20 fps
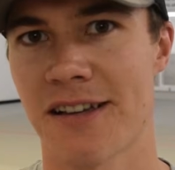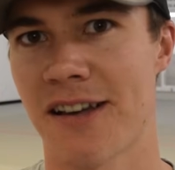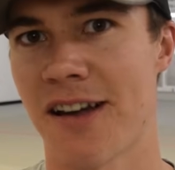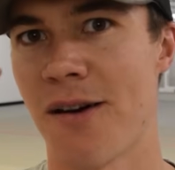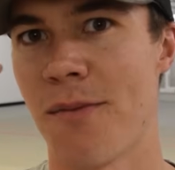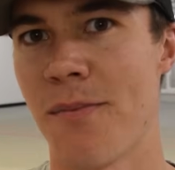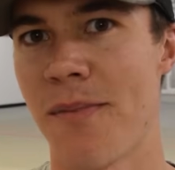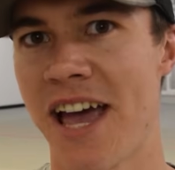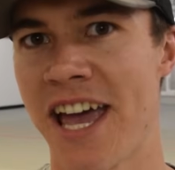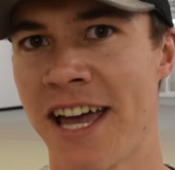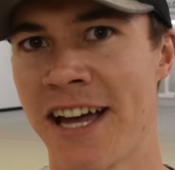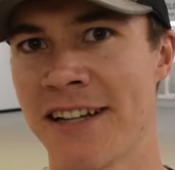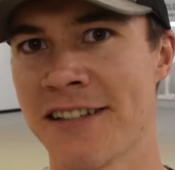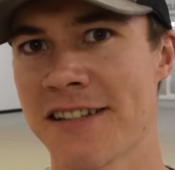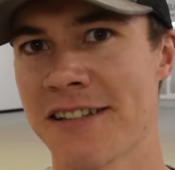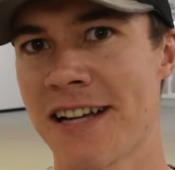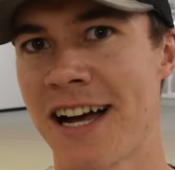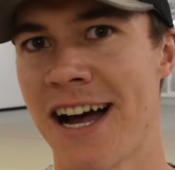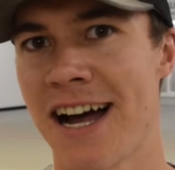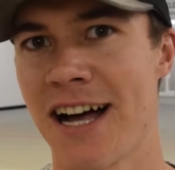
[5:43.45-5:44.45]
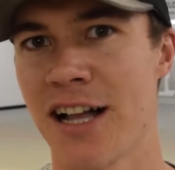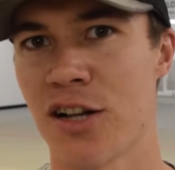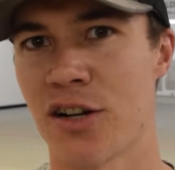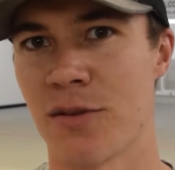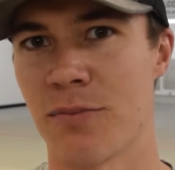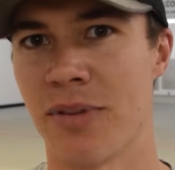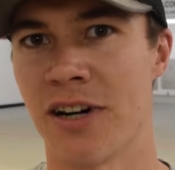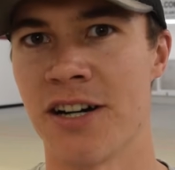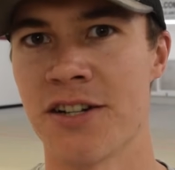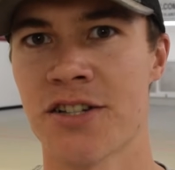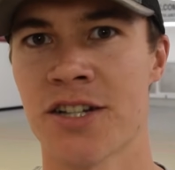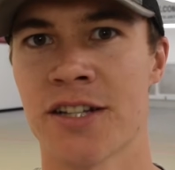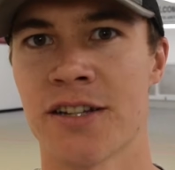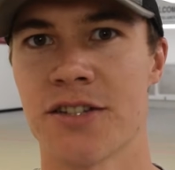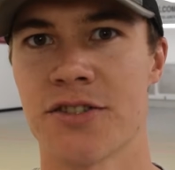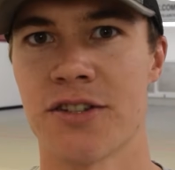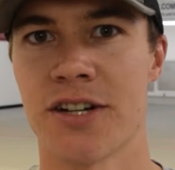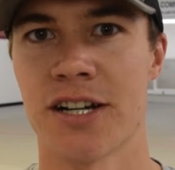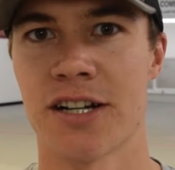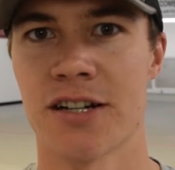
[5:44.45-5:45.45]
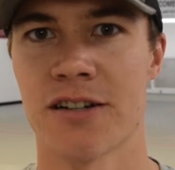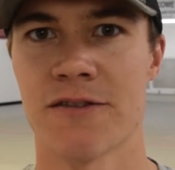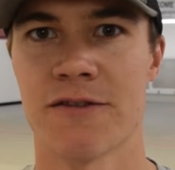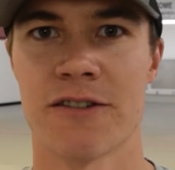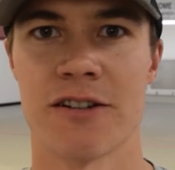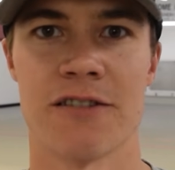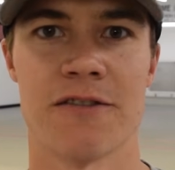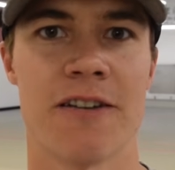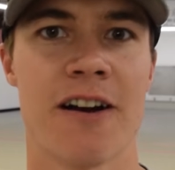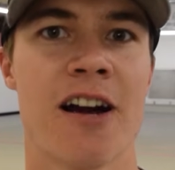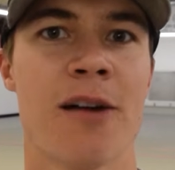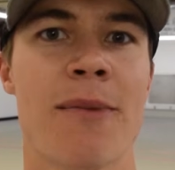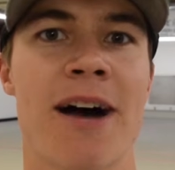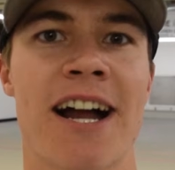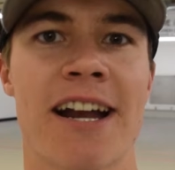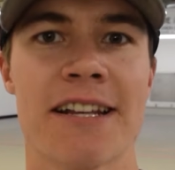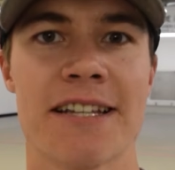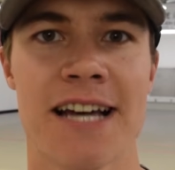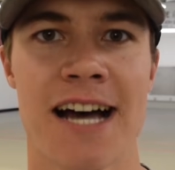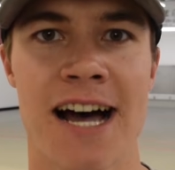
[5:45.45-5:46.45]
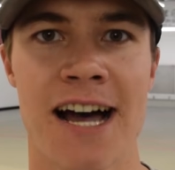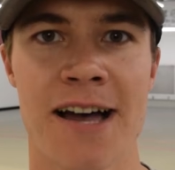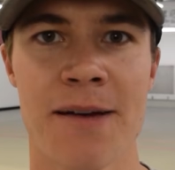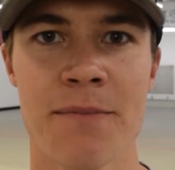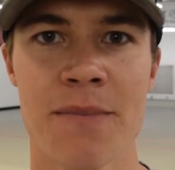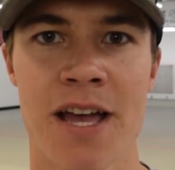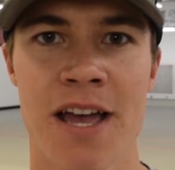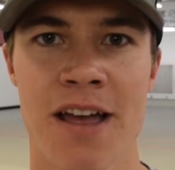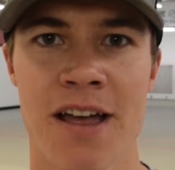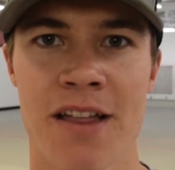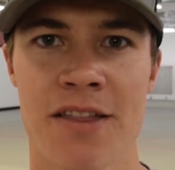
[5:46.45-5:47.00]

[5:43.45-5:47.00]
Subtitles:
command style or punching the trigger for a fair amount of time,